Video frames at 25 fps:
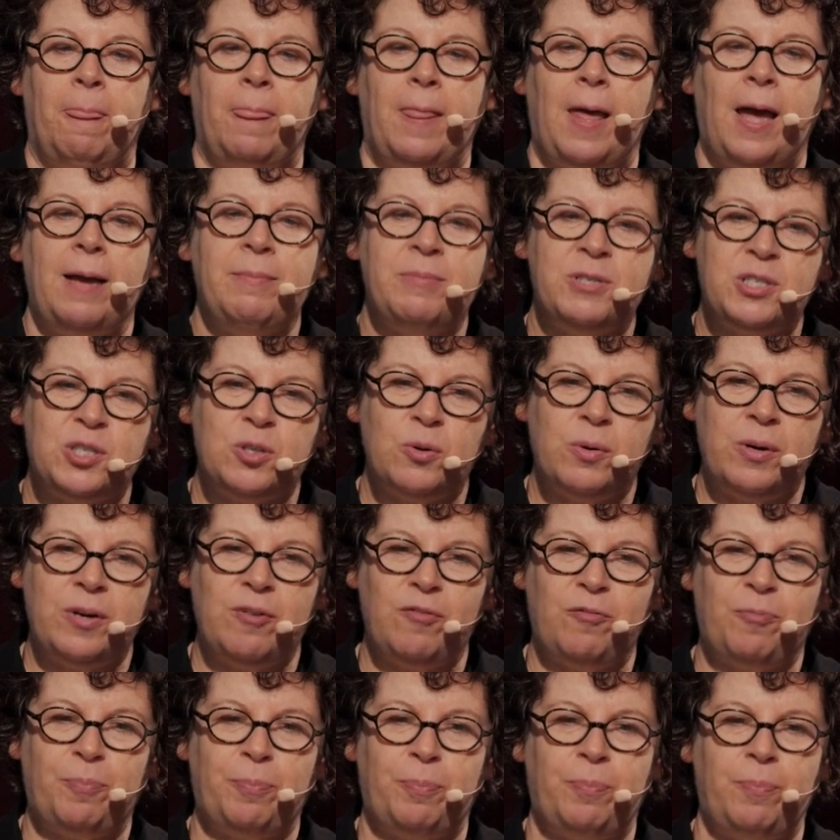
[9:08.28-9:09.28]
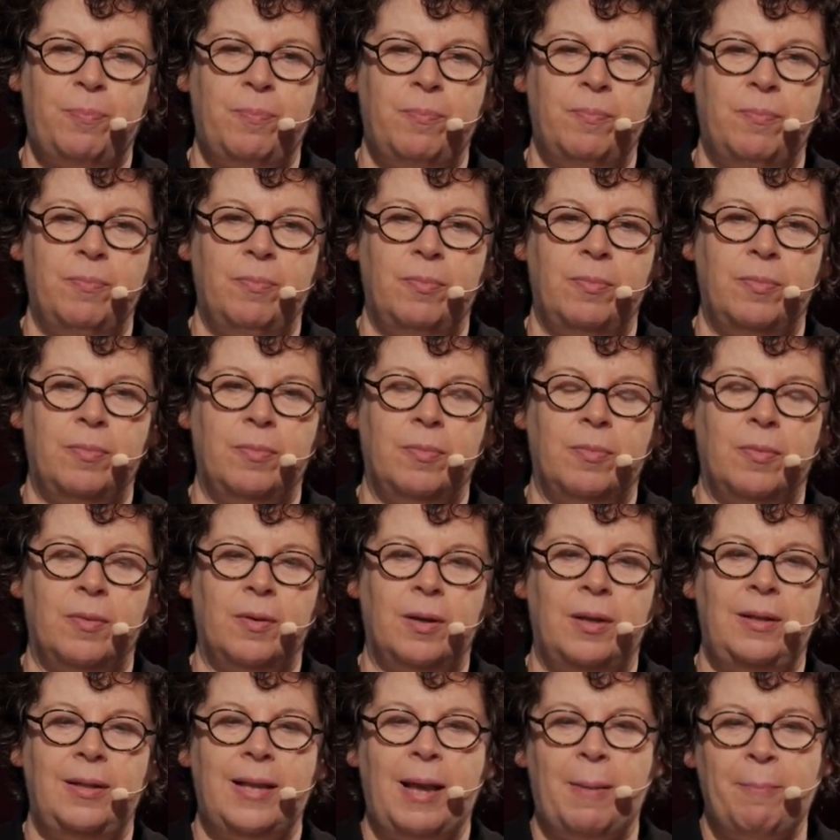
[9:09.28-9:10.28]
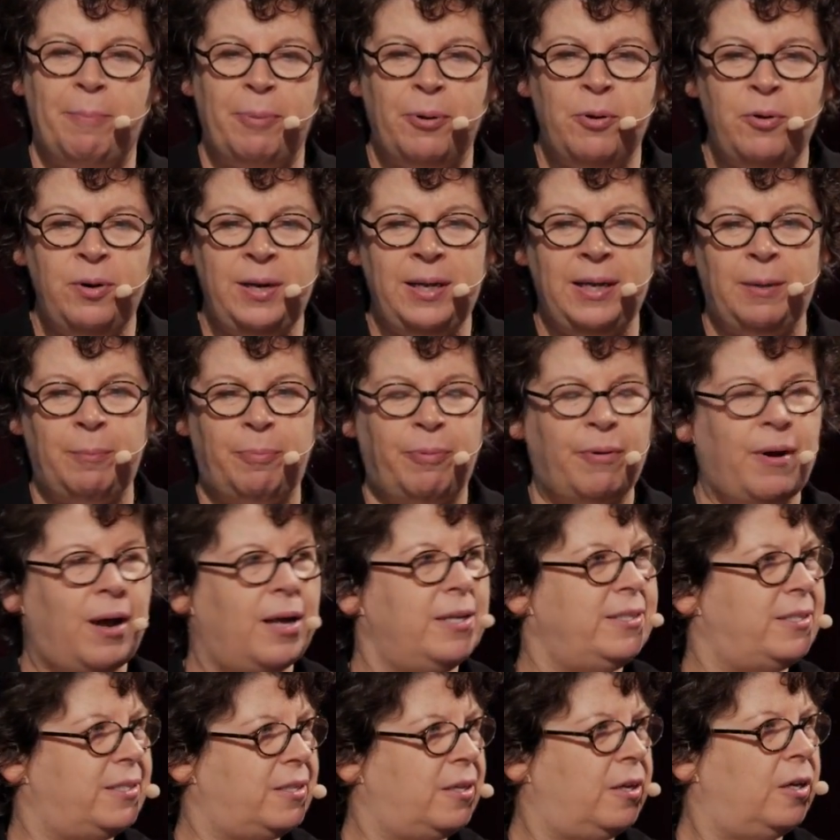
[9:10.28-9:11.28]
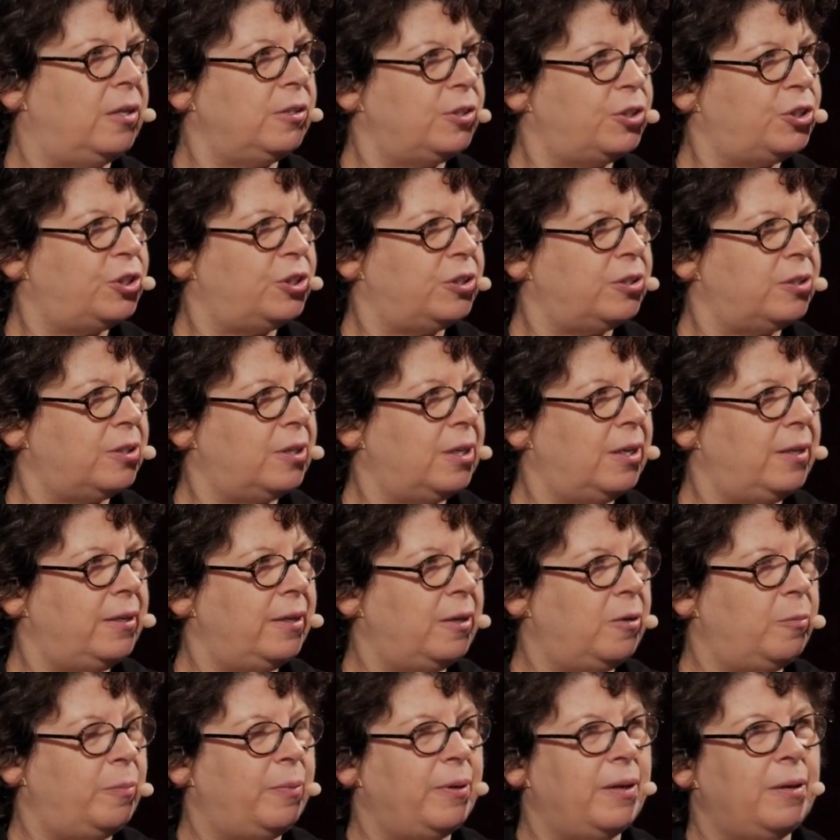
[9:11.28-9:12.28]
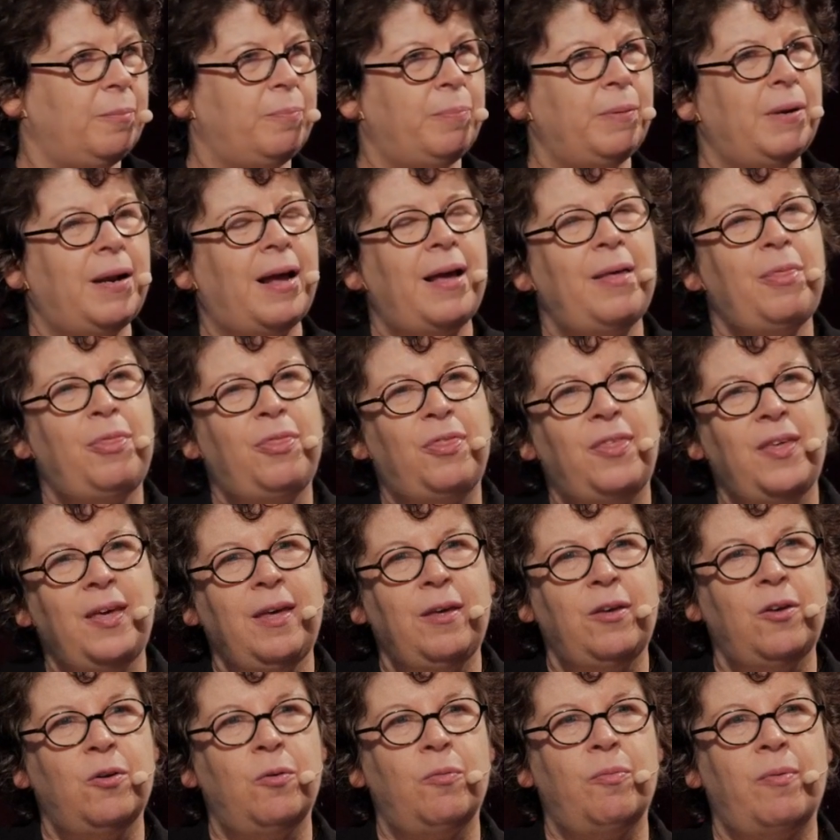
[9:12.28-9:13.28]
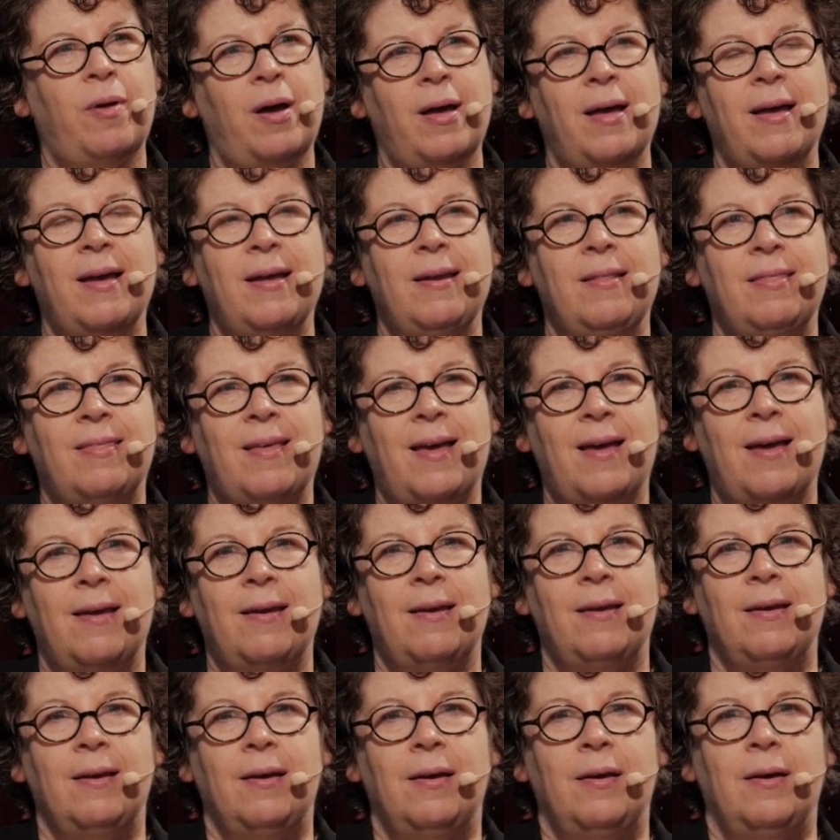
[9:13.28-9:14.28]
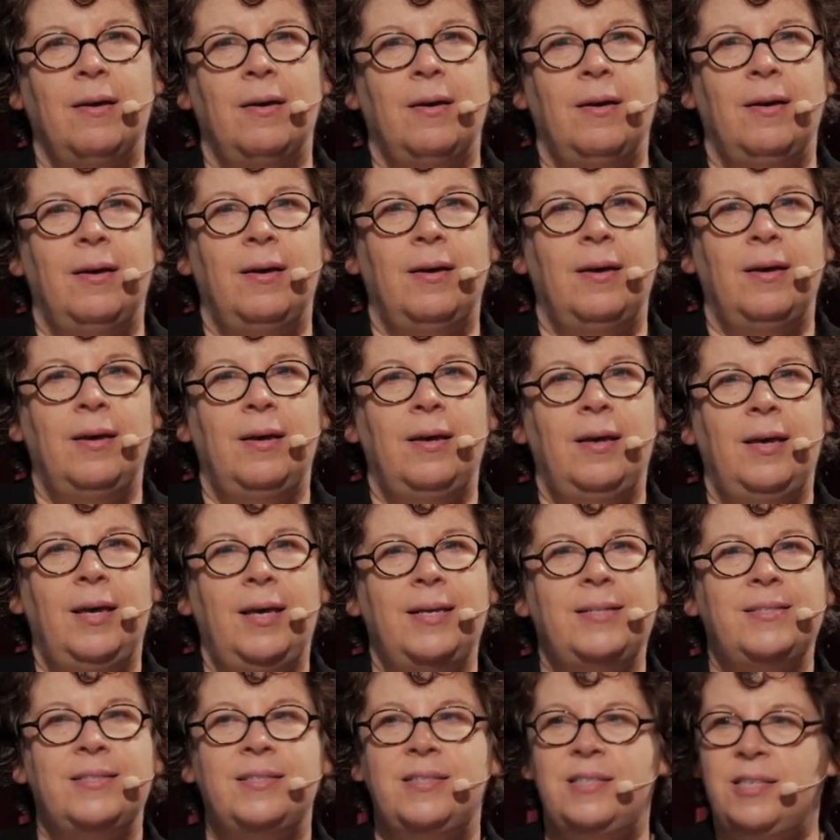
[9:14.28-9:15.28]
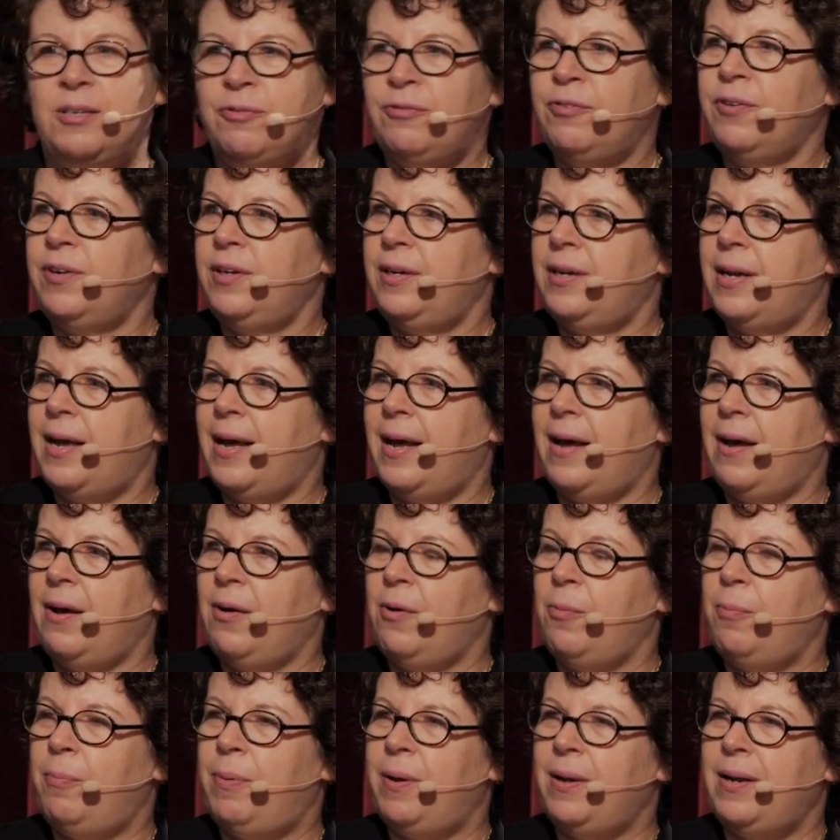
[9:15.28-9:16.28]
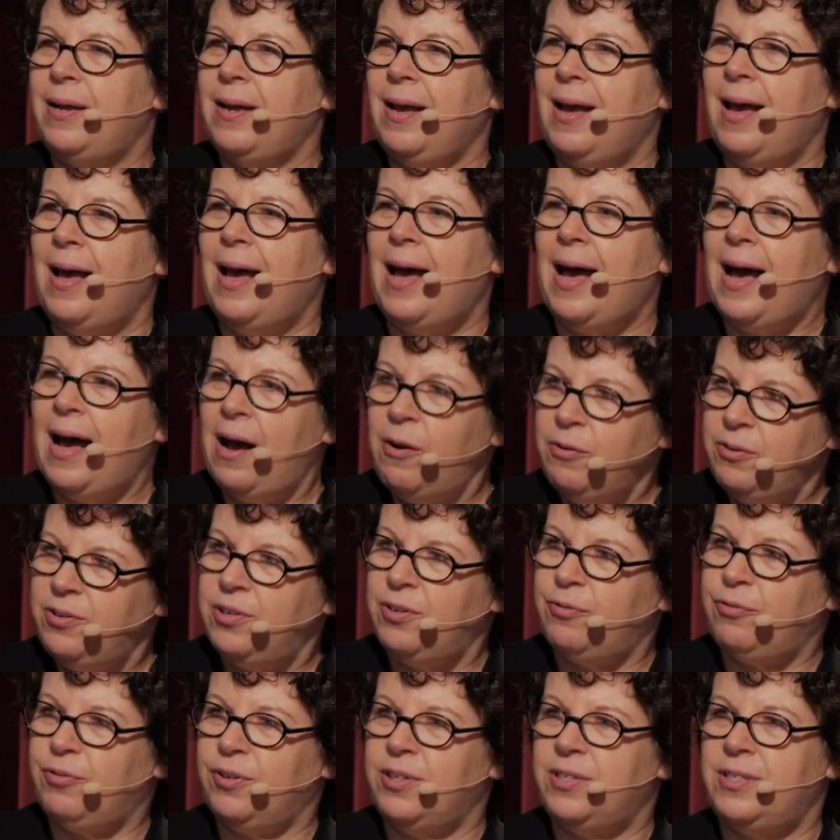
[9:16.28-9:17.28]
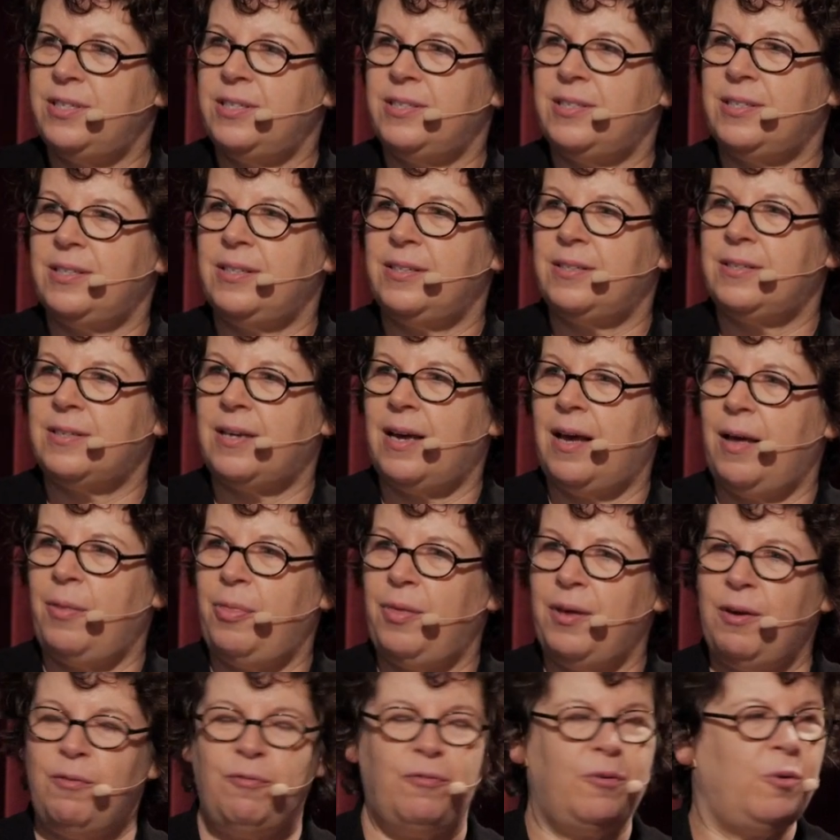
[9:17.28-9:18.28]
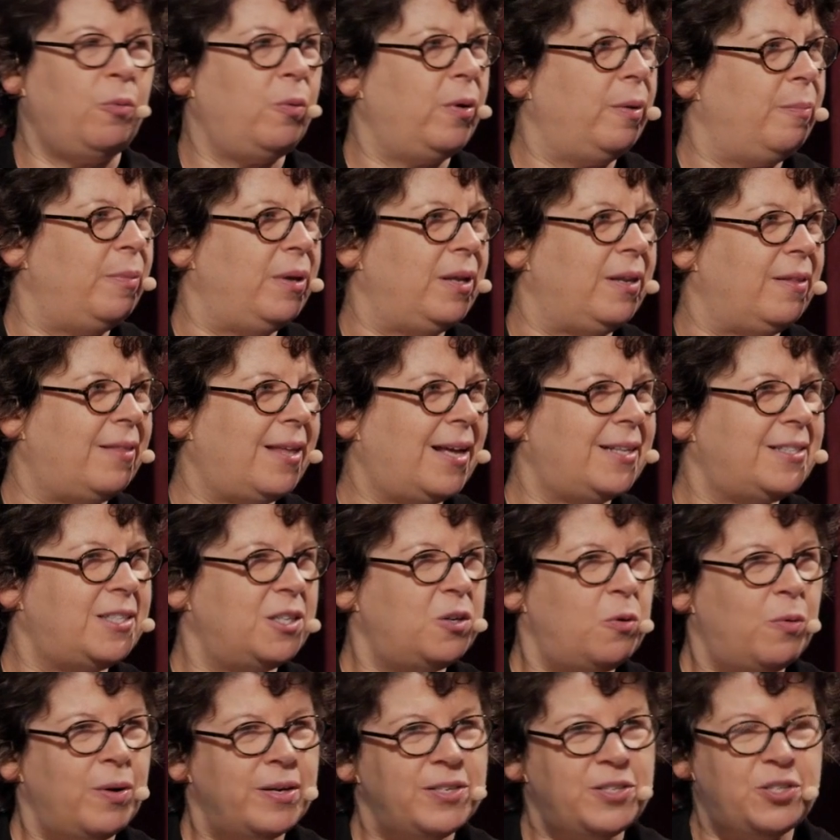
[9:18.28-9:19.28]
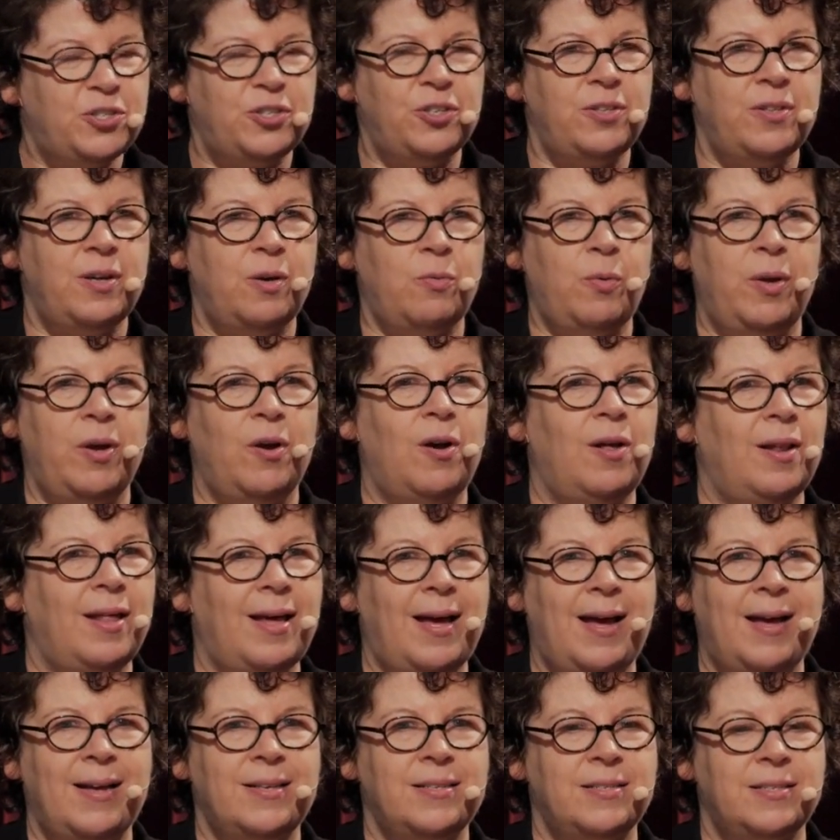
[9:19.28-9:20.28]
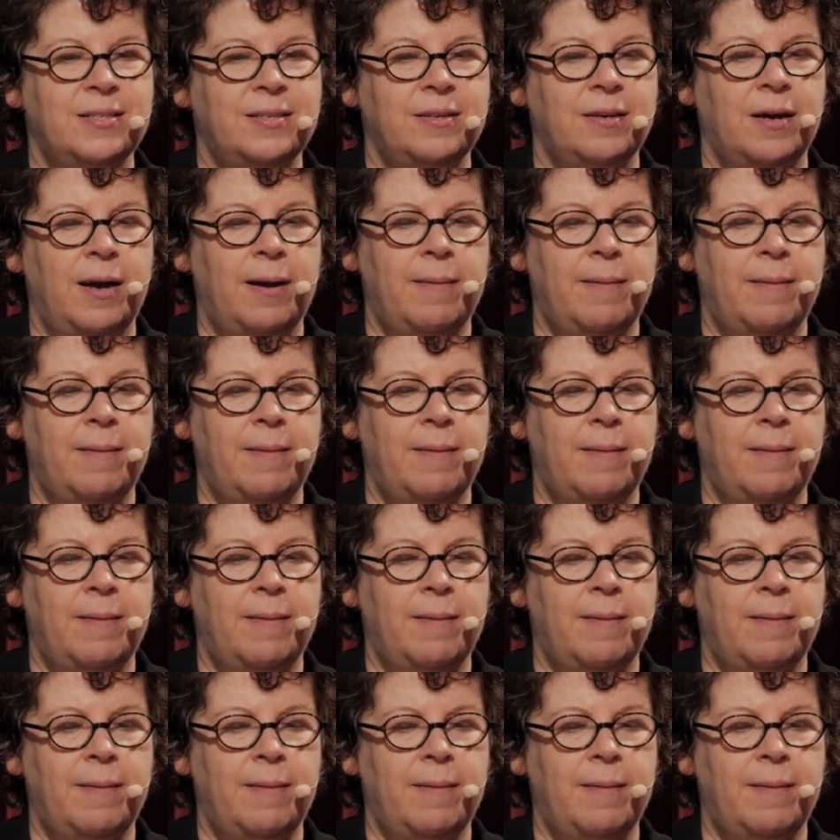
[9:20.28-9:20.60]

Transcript: I'm sort of lampooning prize culture a little bit, but I think you're right that it's different now, but how different is it, I think, for women? That's a question that we all ask.